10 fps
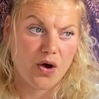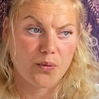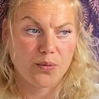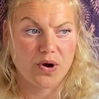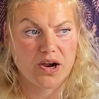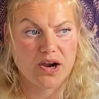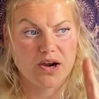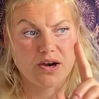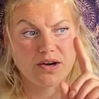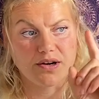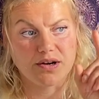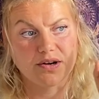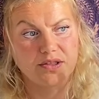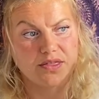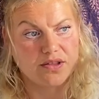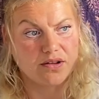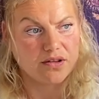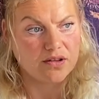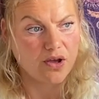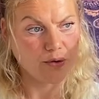where
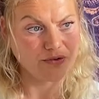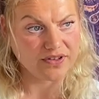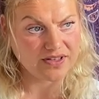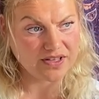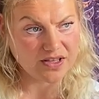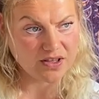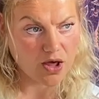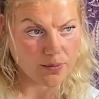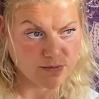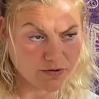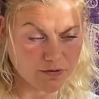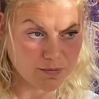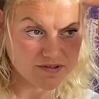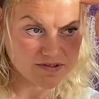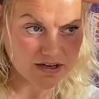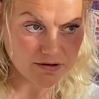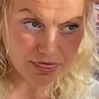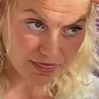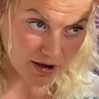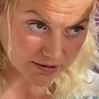the OCD comes from a state of
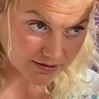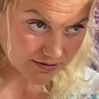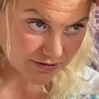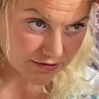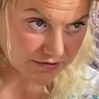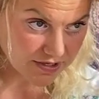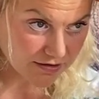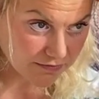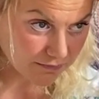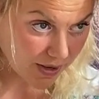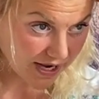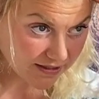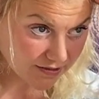thought, a state of mind,